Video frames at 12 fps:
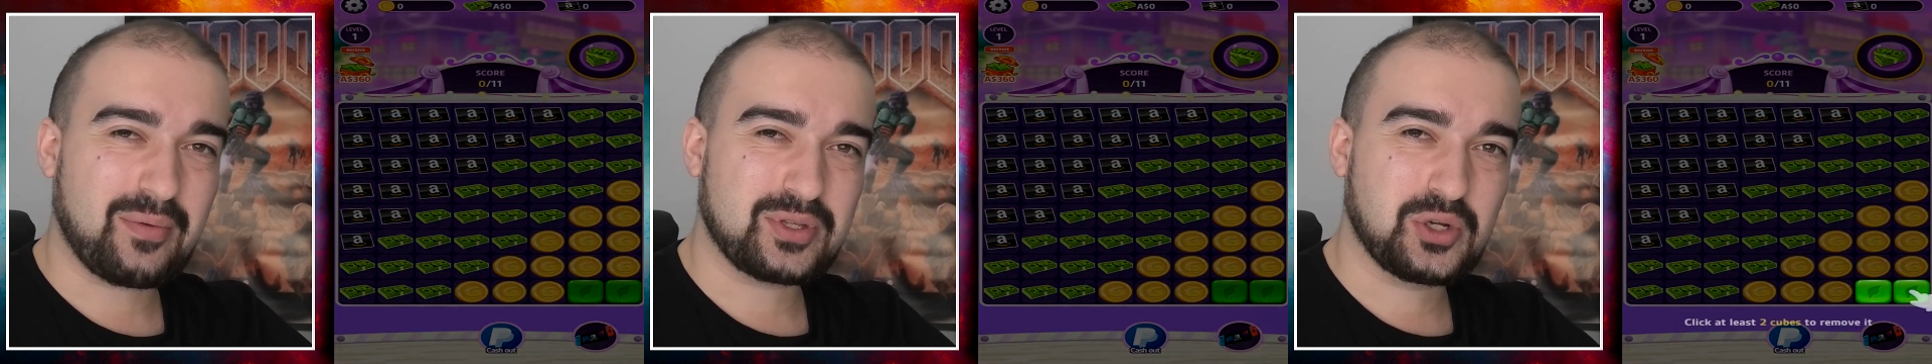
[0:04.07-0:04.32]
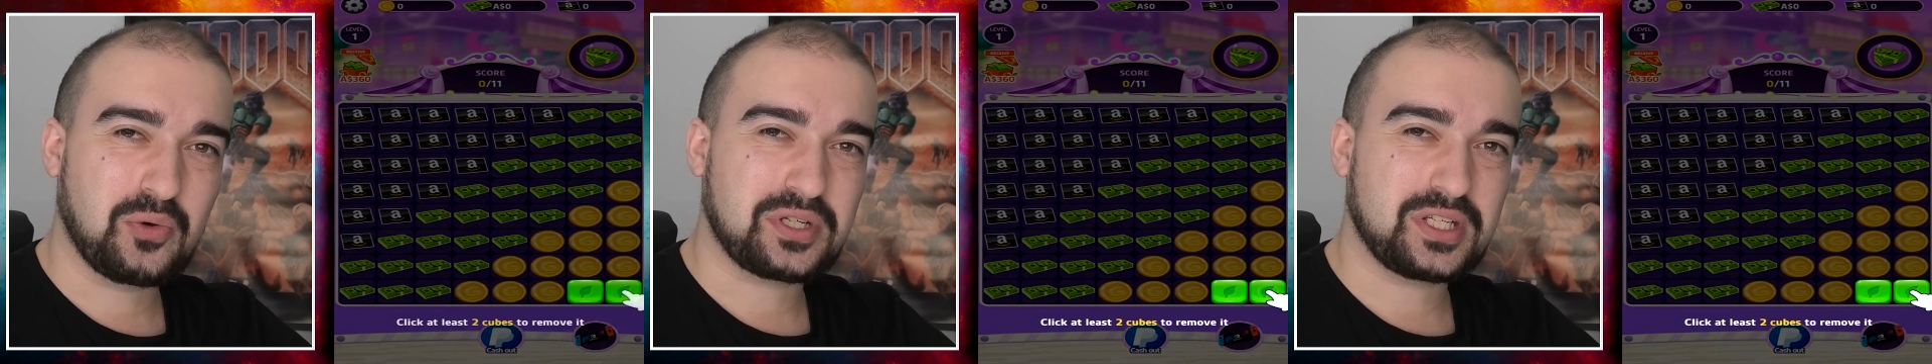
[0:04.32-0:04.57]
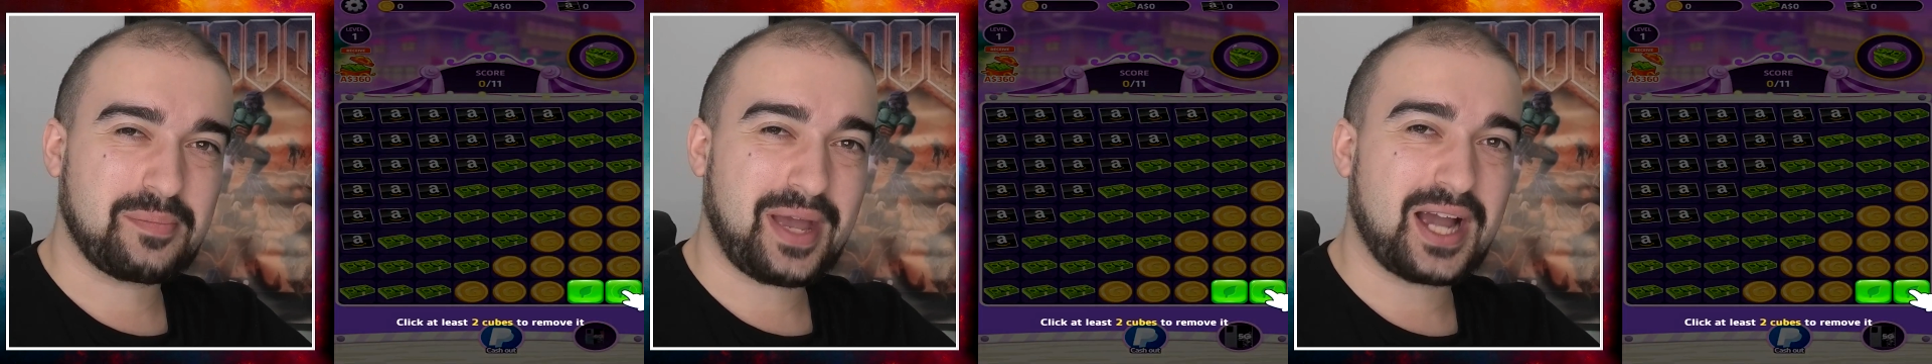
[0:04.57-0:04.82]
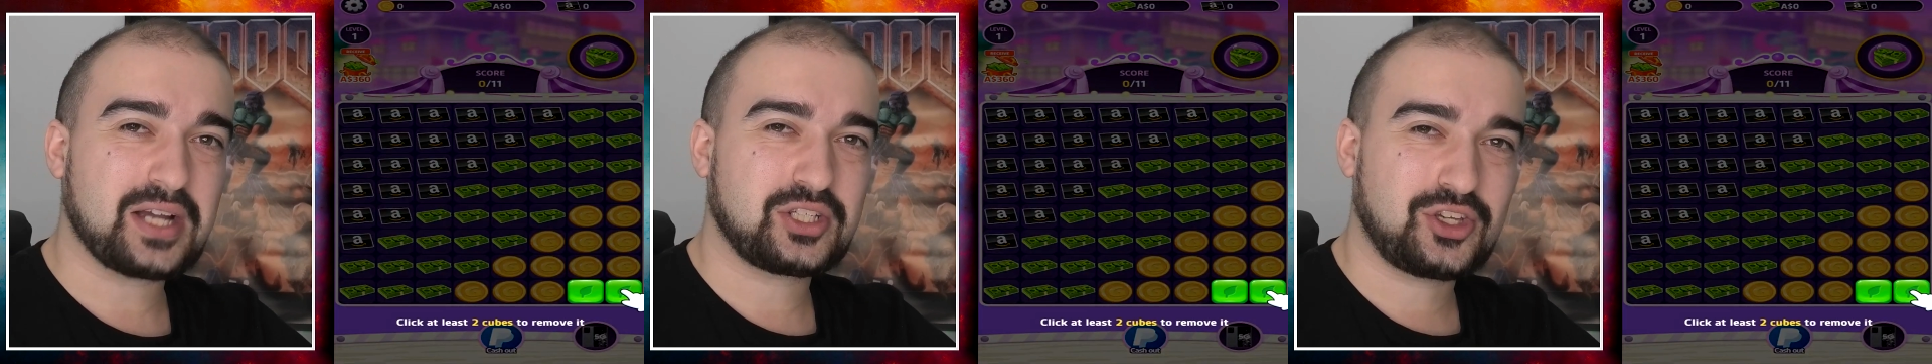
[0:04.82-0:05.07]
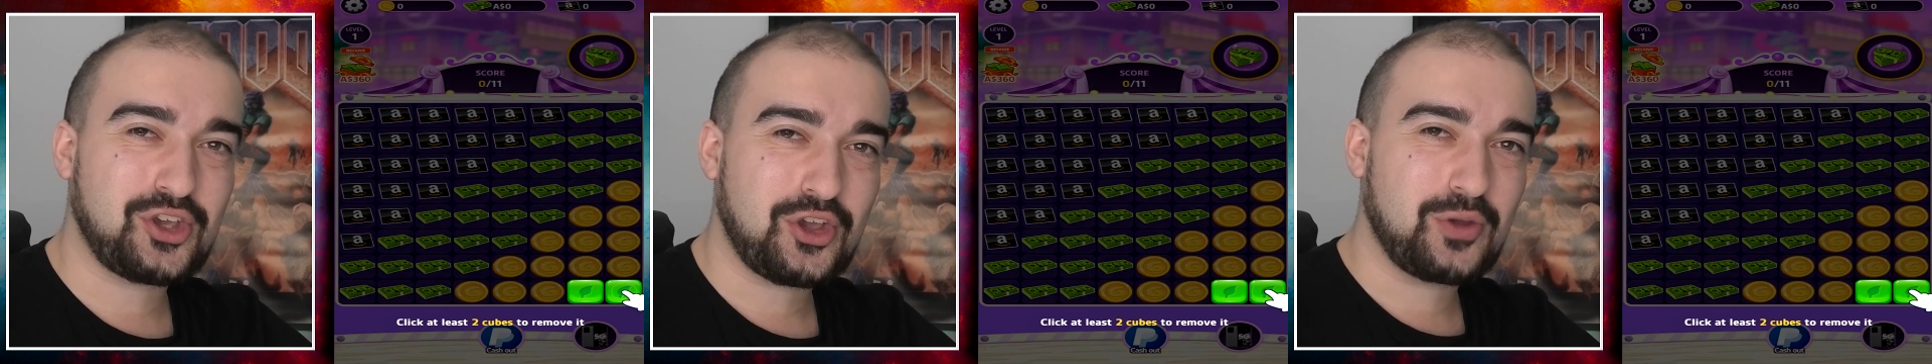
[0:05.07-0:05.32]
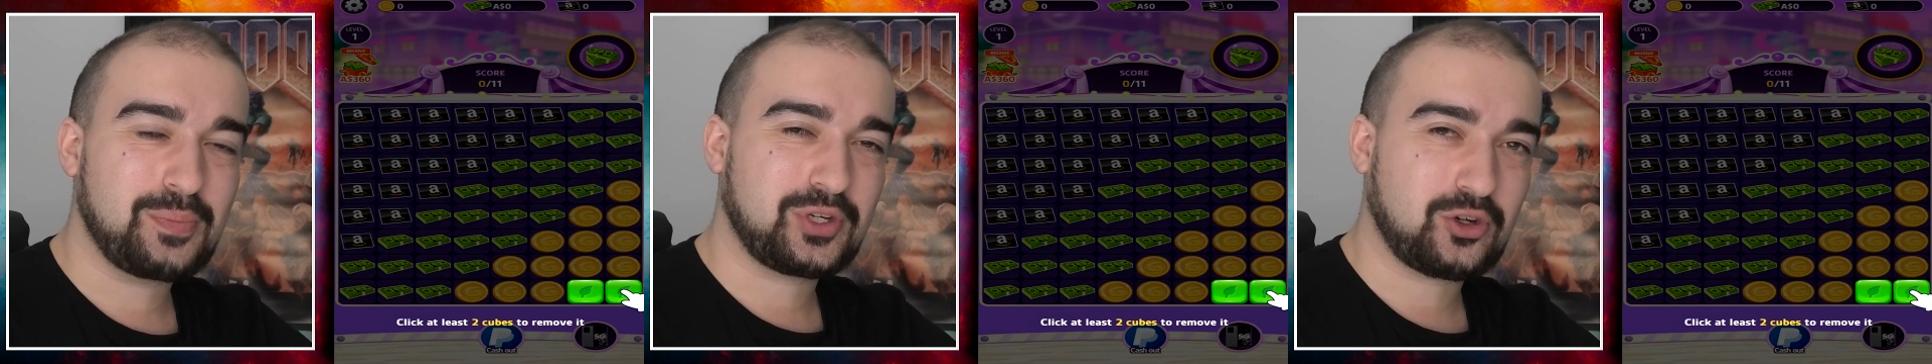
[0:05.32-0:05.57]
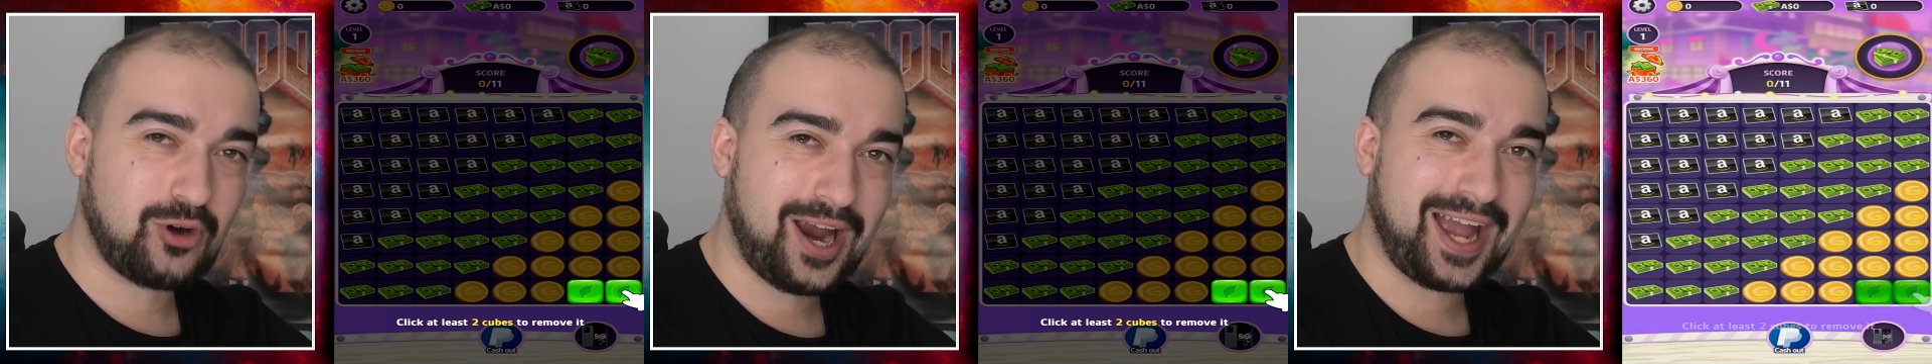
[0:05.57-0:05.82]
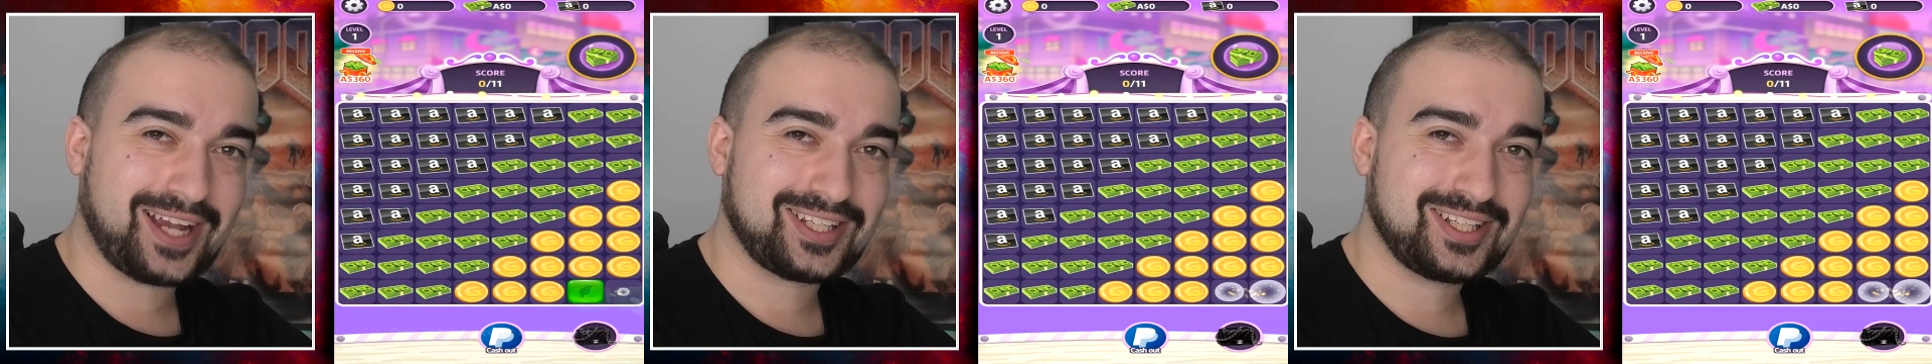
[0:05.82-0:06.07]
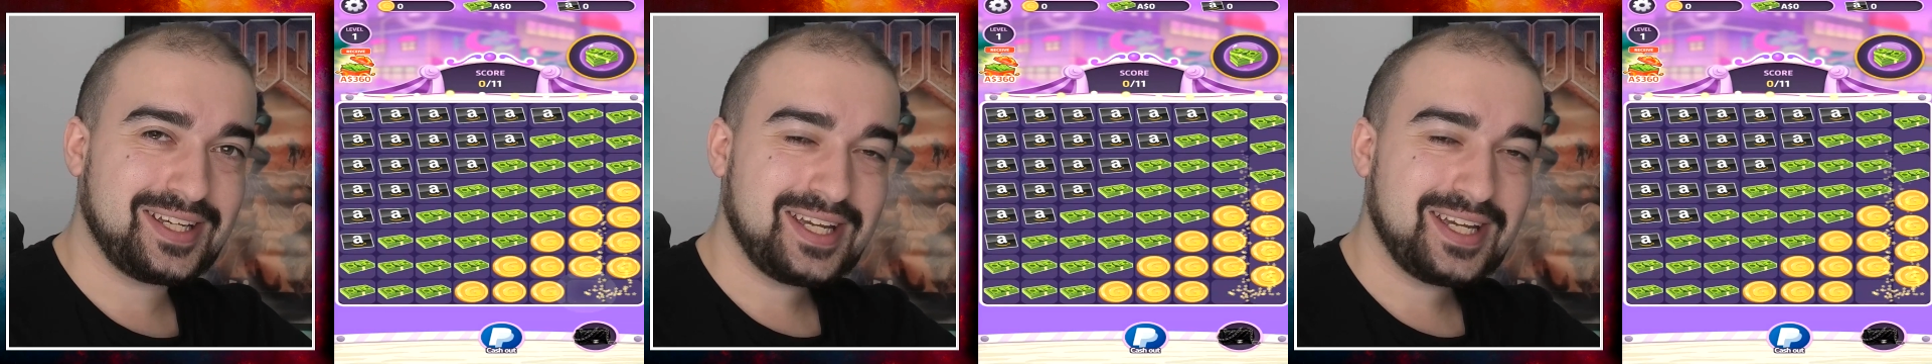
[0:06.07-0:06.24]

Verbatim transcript: we're talking about Cube Crack.